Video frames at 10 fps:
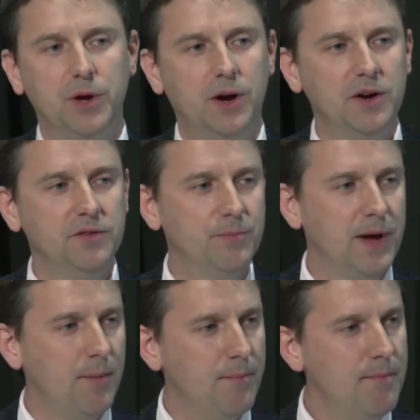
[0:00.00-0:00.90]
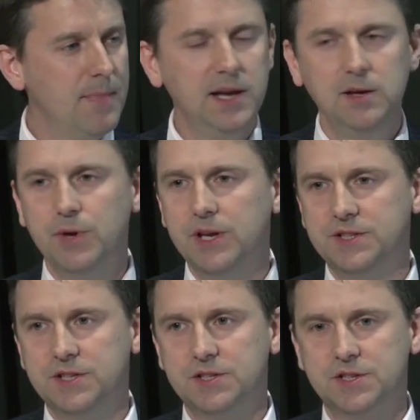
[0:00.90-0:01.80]
but I've met many, many
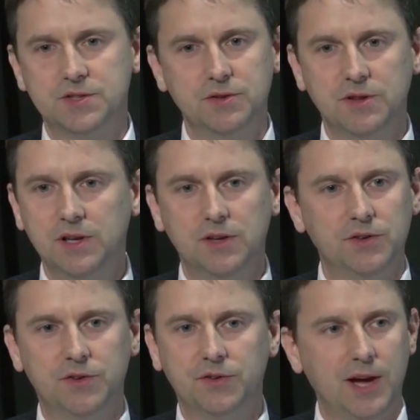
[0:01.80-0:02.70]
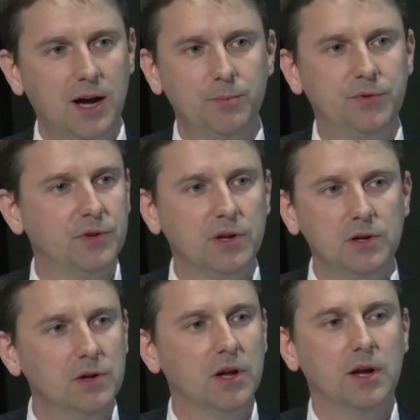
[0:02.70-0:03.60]
teachers who think it's just
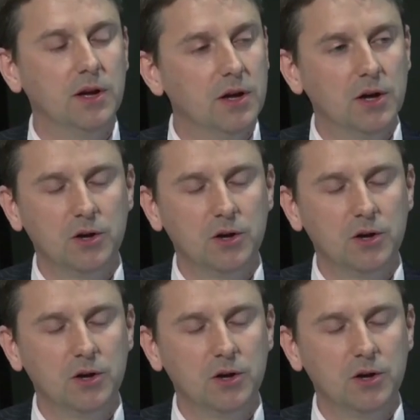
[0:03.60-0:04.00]
absolutely